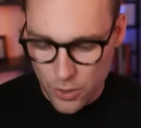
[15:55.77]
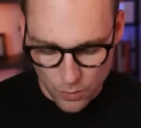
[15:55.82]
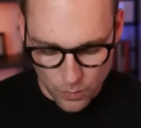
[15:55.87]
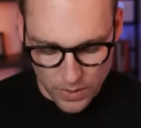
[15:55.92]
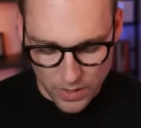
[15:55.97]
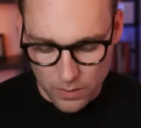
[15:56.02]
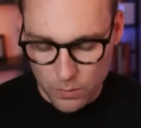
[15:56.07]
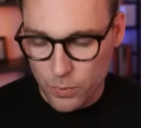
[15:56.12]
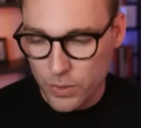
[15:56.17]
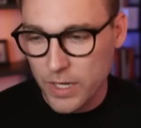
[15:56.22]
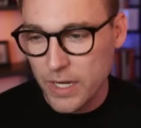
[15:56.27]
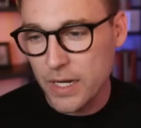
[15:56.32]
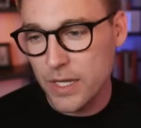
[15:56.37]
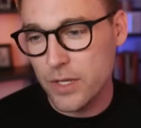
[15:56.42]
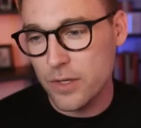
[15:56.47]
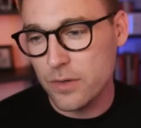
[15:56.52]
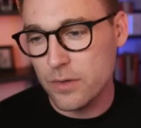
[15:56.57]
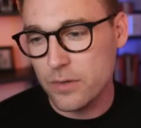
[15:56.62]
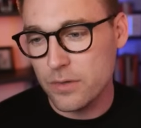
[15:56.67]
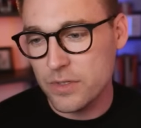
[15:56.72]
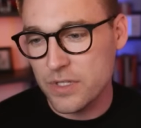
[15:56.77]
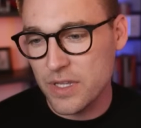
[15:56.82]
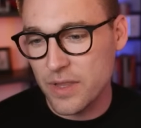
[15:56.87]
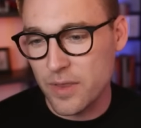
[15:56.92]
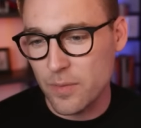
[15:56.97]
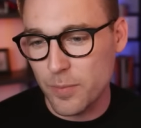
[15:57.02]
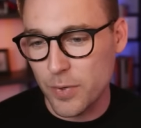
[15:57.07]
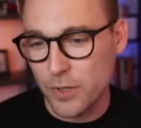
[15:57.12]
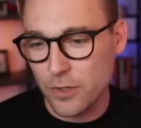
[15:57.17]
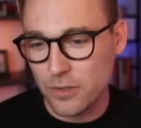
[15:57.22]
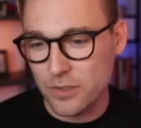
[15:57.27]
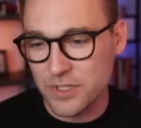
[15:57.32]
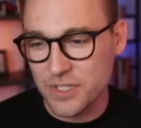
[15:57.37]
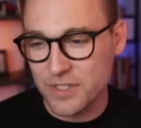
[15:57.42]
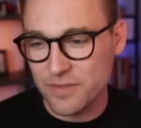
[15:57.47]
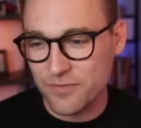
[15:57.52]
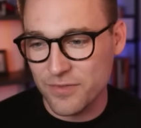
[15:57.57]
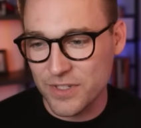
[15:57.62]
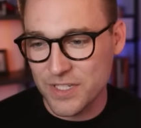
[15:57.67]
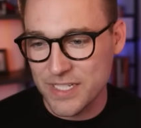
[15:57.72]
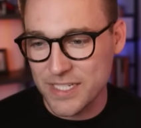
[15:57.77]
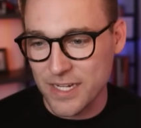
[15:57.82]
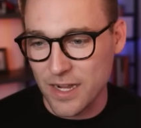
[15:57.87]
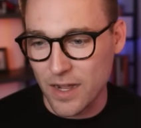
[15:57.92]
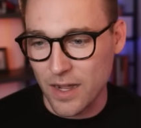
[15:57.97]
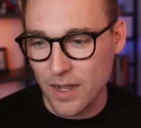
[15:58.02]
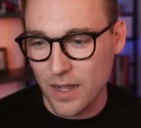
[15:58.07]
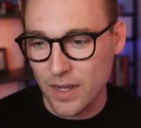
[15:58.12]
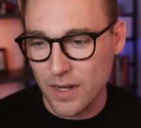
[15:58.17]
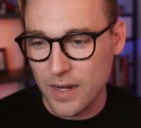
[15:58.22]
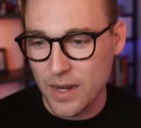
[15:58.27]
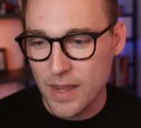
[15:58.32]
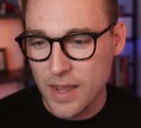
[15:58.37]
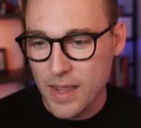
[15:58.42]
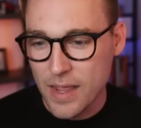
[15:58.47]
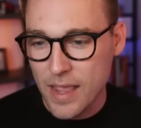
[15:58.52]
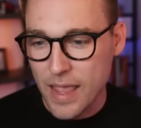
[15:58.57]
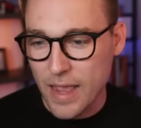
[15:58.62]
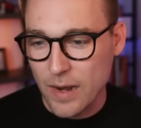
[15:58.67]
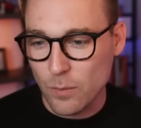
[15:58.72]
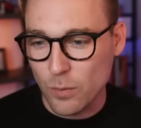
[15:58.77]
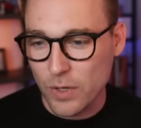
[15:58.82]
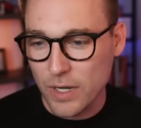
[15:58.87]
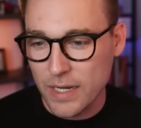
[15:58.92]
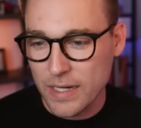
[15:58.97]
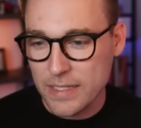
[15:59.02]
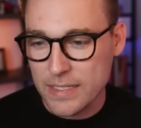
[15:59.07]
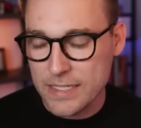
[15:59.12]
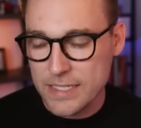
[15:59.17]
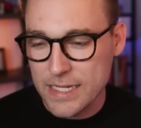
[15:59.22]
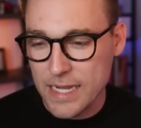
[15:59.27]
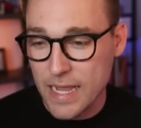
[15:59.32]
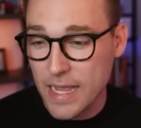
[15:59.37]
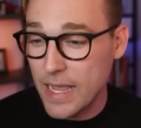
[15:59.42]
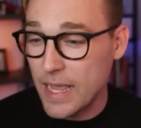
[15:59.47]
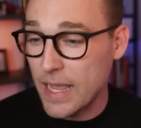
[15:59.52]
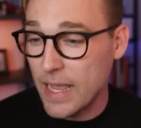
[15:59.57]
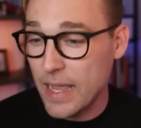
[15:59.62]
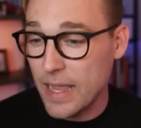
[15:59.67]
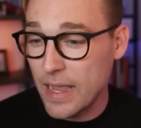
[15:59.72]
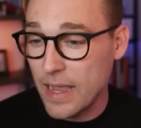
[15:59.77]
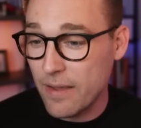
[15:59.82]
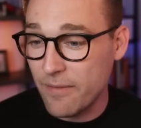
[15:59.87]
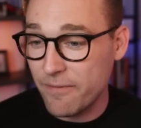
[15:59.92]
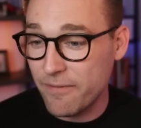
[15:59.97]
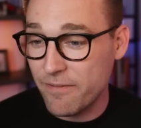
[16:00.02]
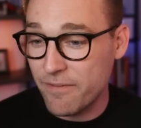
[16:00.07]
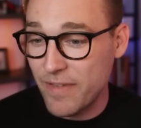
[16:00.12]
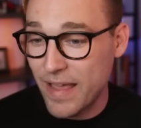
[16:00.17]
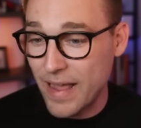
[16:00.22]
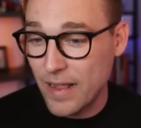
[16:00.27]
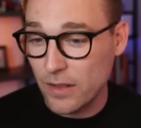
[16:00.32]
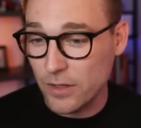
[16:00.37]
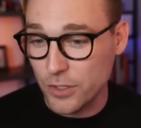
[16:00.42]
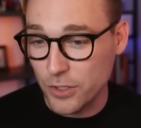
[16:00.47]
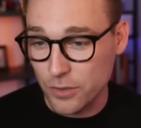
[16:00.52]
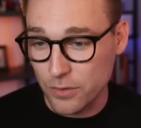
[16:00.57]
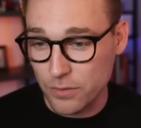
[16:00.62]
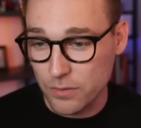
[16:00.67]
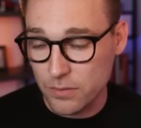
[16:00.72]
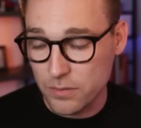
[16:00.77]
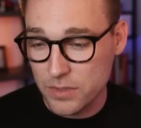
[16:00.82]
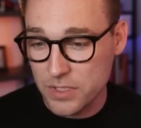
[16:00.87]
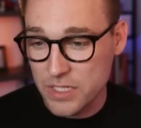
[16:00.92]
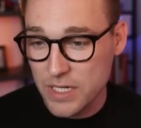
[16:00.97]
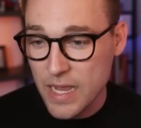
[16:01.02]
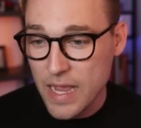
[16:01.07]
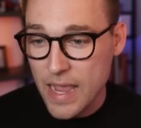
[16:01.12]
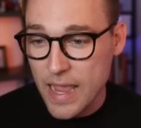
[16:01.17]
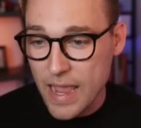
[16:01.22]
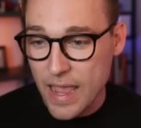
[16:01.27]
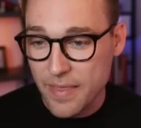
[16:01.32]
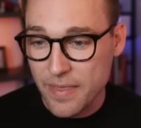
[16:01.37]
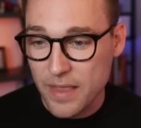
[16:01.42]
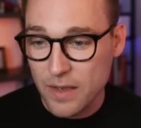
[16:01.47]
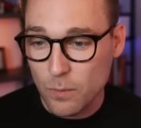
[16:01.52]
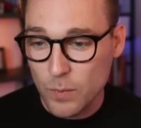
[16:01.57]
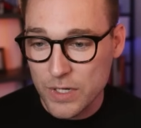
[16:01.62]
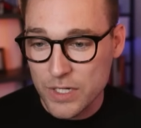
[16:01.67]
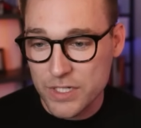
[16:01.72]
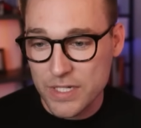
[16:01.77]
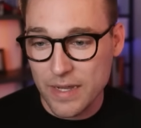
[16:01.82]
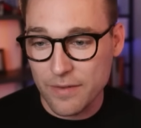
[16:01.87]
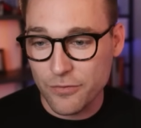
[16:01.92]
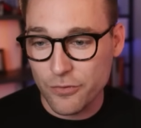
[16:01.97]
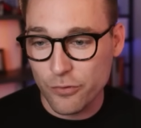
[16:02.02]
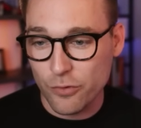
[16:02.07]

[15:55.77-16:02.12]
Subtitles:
Well, we're going to use the Pulse facade, and we're going to say values. And then we just have to